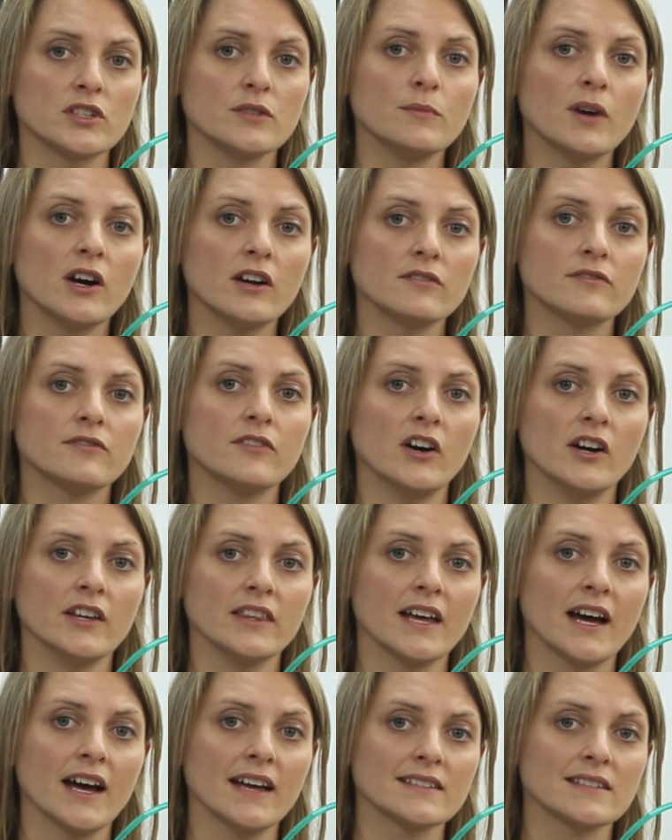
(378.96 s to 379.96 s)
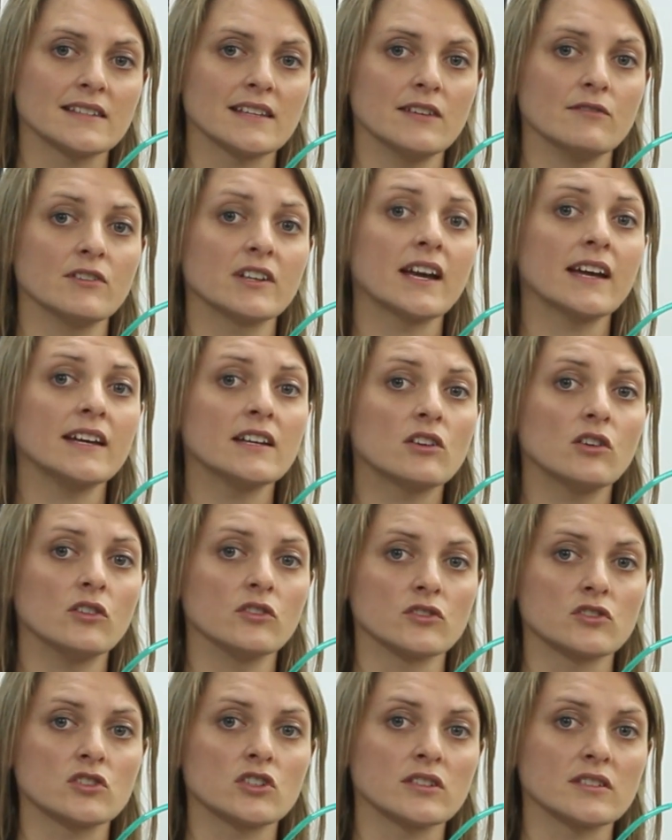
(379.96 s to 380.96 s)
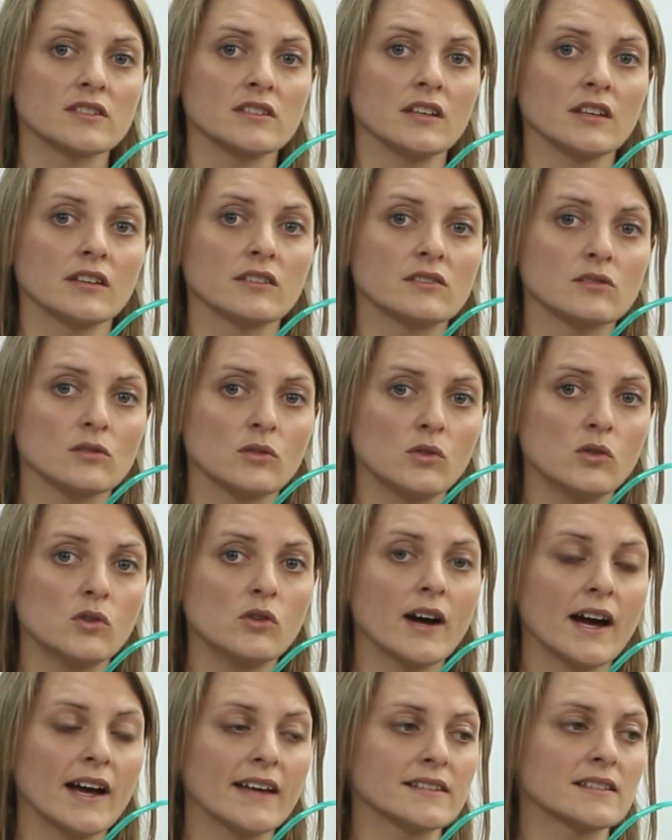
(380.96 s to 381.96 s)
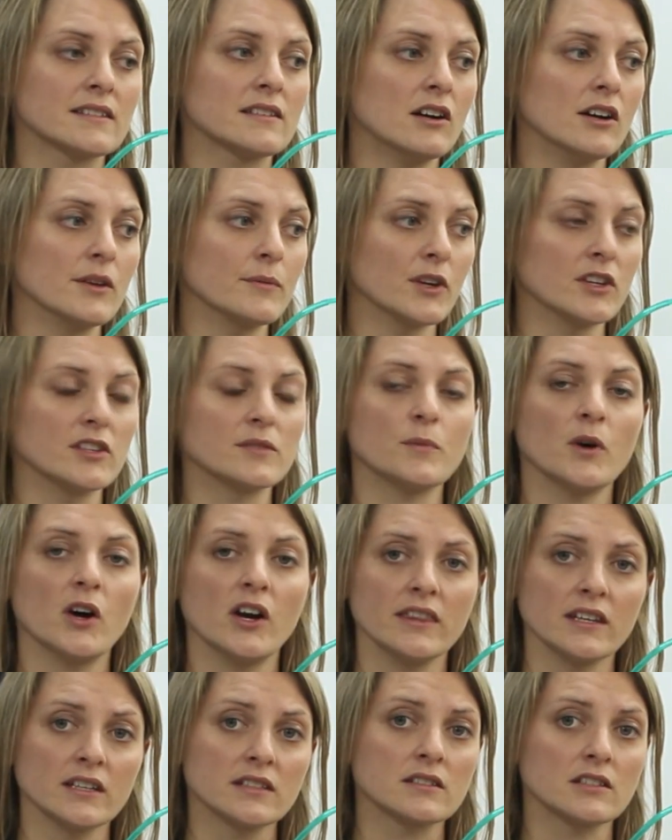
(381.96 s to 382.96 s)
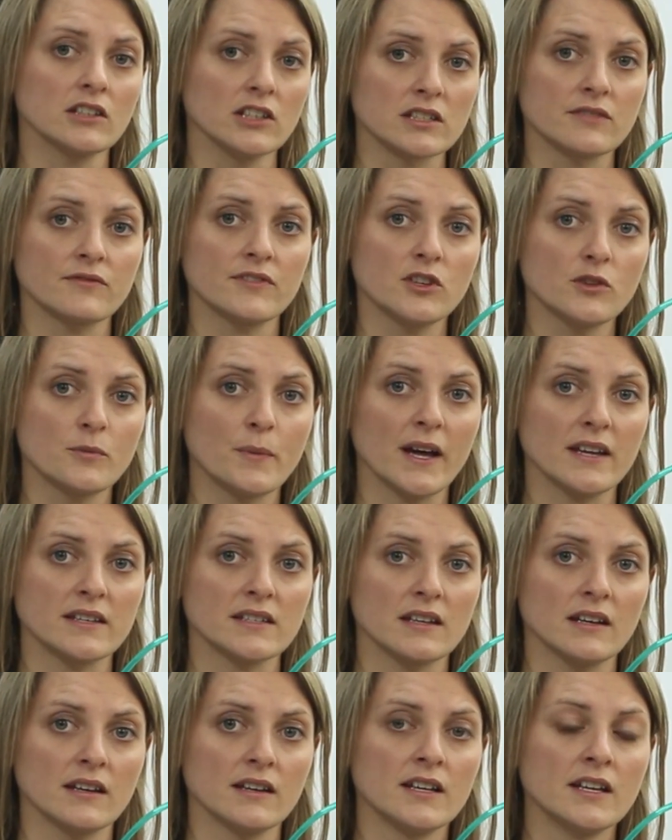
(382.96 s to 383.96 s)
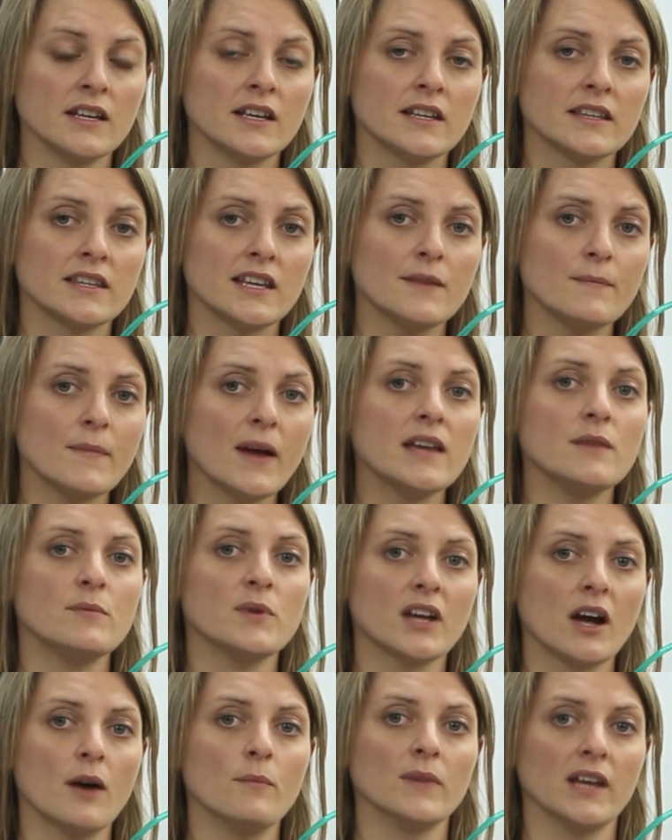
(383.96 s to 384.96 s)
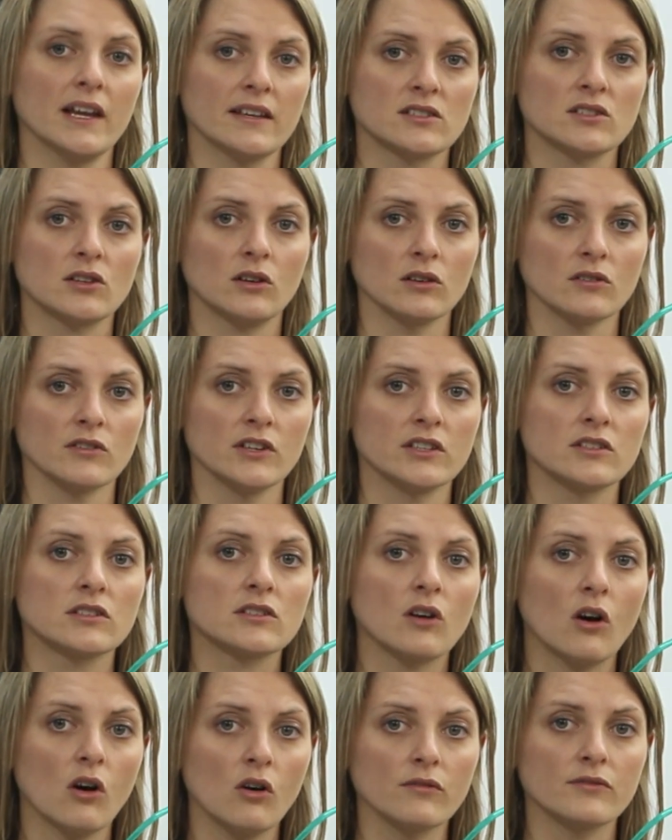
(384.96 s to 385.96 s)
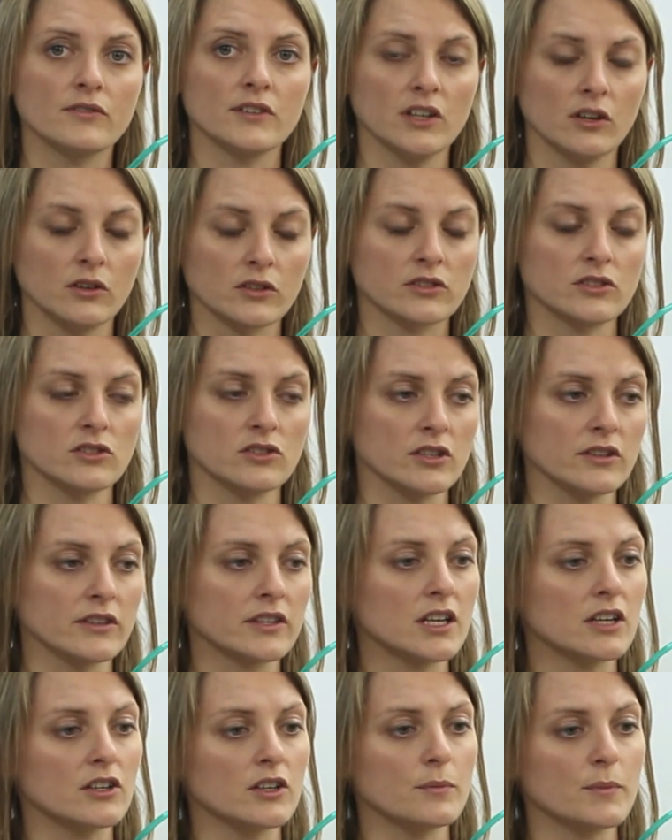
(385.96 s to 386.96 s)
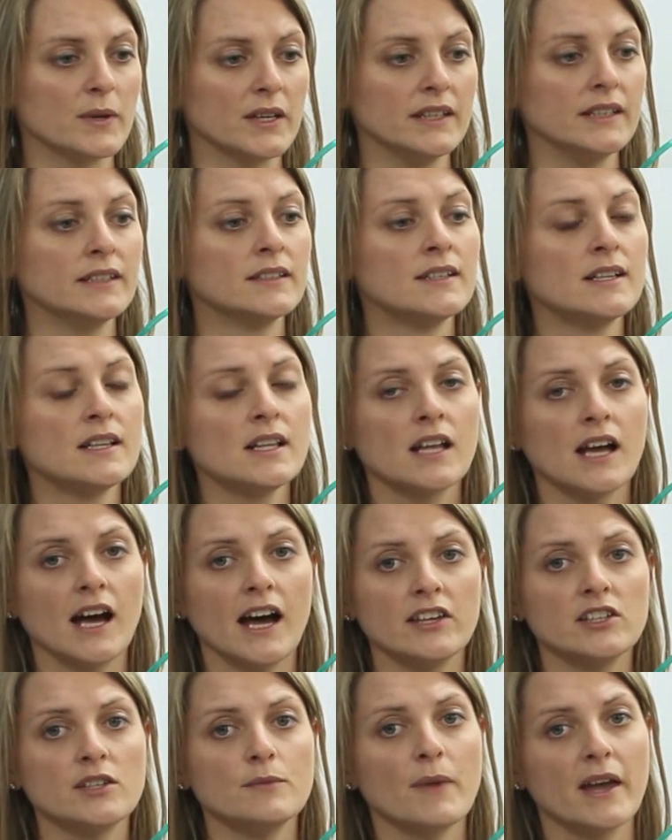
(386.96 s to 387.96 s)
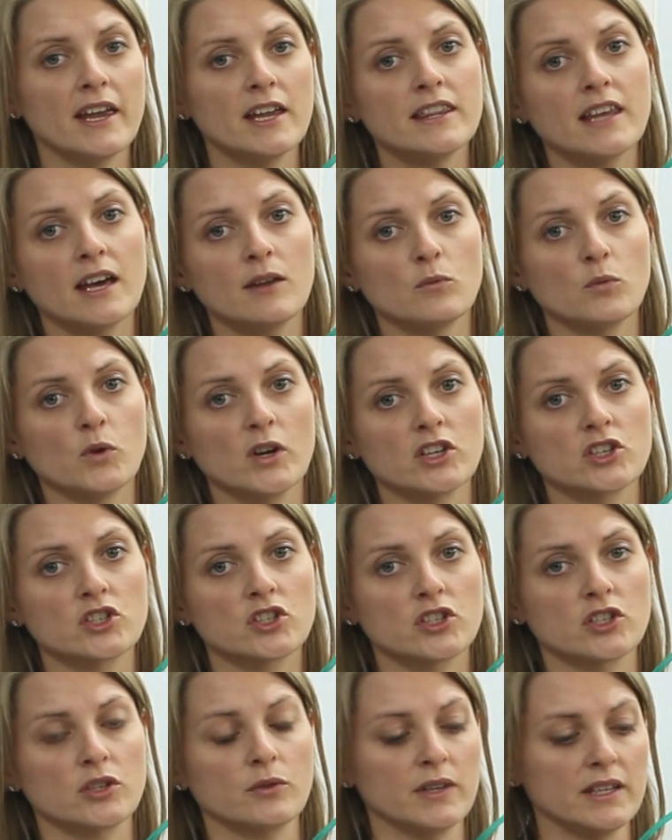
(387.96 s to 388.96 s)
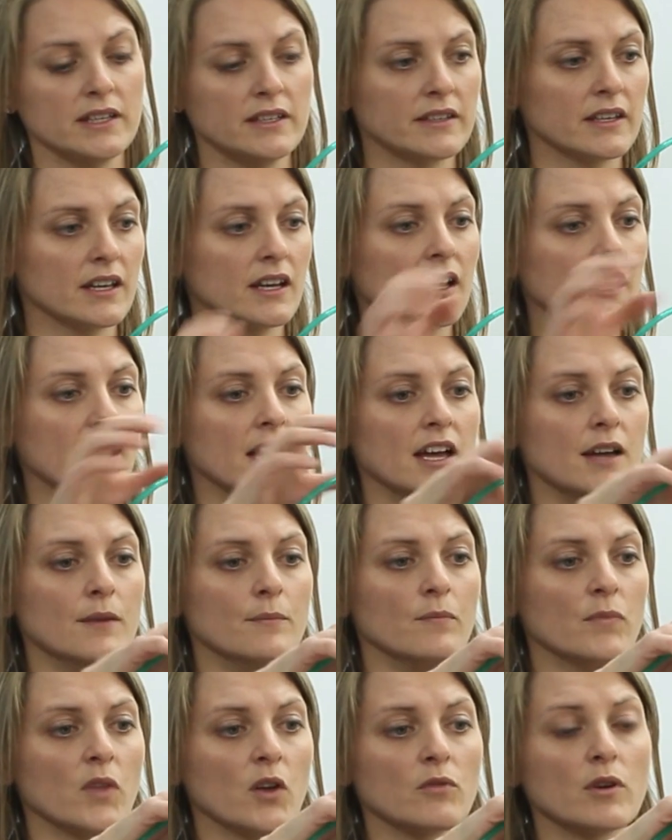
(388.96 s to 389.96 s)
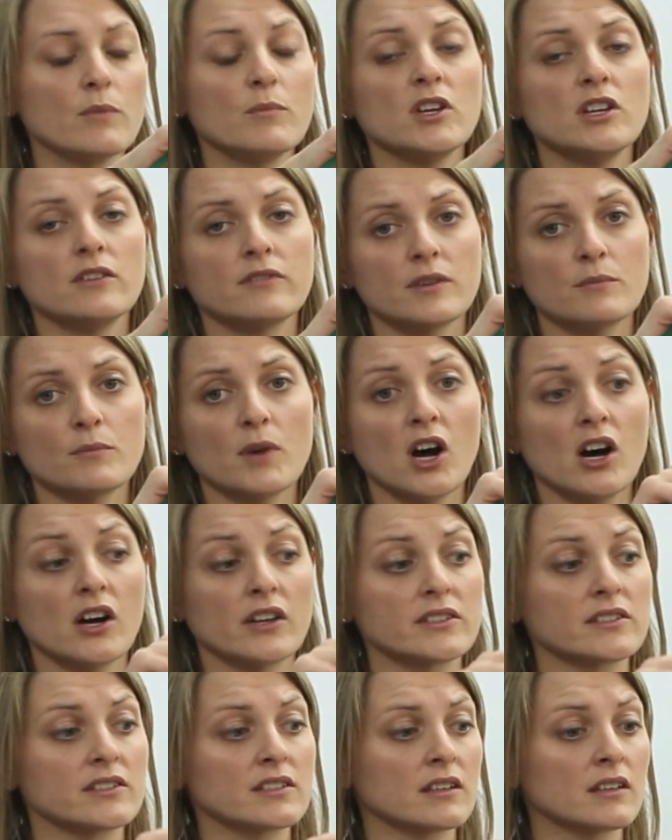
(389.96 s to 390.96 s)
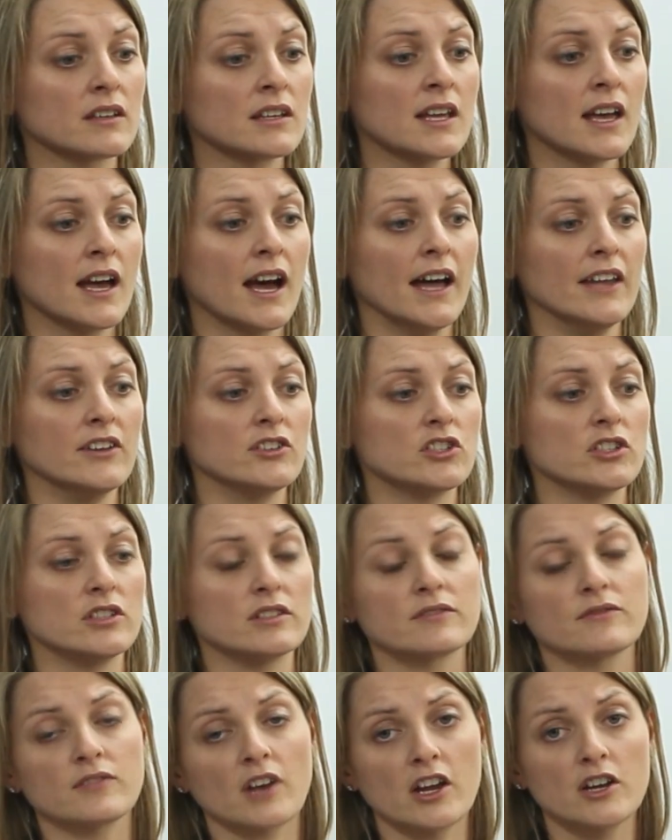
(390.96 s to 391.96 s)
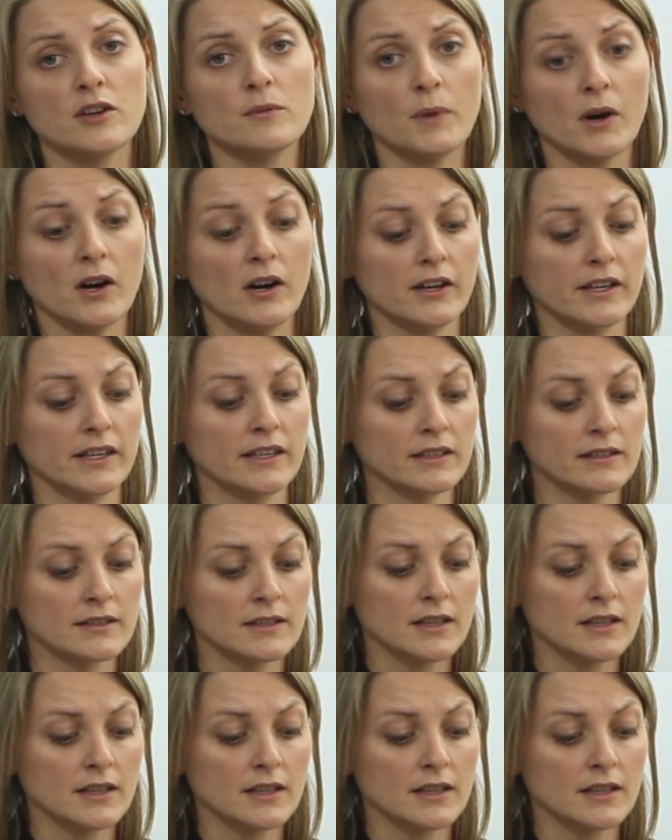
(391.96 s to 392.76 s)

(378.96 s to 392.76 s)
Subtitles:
you might find that as they regain consciousness or as time goes by and they start to feel better, they may become less tolerant of the oxygen therapy, and you may then wish to either remove the mask and use flow-by,